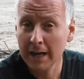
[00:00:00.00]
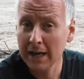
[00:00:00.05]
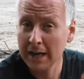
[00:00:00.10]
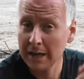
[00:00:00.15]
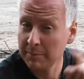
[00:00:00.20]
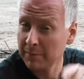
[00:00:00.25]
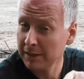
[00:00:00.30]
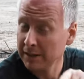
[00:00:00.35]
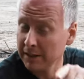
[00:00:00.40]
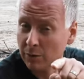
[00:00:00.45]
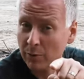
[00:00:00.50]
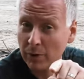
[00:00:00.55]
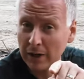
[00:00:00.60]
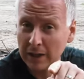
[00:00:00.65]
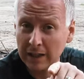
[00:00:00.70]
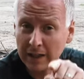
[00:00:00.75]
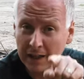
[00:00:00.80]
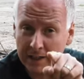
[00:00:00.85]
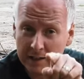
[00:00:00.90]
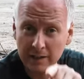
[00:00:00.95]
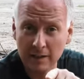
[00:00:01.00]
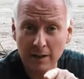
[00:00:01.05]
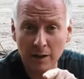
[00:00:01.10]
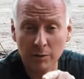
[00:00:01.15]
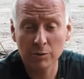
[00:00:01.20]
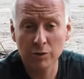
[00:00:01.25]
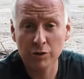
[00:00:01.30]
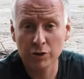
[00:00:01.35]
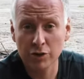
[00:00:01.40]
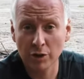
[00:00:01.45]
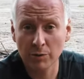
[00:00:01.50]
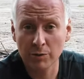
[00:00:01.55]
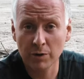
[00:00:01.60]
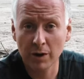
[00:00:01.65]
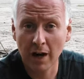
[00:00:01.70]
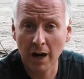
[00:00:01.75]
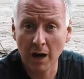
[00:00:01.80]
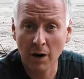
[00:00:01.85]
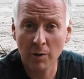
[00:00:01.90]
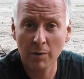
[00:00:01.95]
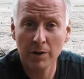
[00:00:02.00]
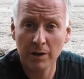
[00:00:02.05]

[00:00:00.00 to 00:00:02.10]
And by the way, later I will show you how